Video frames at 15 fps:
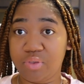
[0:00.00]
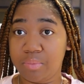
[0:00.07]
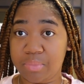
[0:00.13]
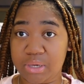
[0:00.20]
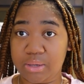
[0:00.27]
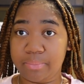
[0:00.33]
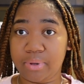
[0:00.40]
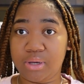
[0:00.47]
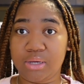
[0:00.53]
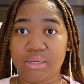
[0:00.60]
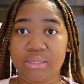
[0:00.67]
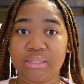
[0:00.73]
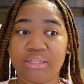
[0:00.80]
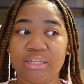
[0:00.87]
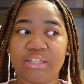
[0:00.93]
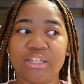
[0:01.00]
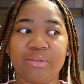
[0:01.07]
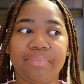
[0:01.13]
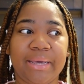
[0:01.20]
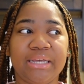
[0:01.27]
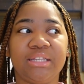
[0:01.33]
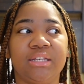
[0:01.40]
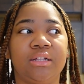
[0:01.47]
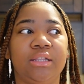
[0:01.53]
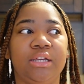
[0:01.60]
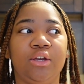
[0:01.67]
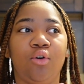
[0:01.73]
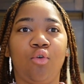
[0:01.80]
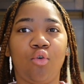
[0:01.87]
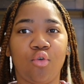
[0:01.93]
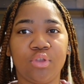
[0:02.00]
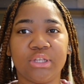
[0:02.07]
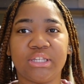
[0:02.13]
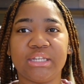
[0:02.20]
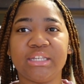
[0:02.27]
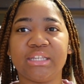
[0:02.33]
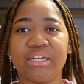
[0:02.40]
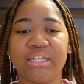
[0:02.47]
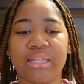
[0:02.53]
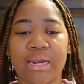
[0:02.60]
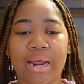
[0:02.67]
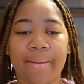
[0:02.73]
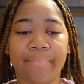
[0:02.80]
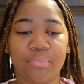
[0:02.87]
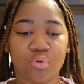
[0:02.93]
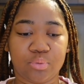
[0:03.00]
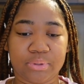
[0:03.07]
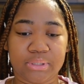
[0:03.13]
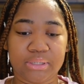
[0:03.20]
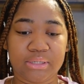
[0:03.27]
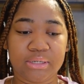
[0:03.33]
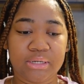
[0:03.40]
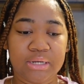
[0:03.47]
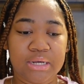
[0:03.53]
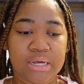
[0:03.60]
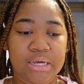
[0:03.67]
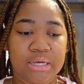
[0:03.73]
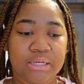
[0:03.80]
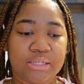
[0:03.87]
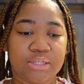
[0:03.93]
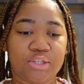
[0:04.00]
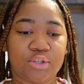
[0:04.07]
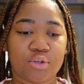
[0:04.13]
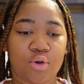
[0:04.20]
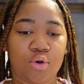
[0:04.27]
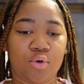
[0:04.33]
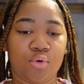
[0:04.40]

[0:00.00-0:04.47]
meat, because this is basically all the seasoning that I'm doing. So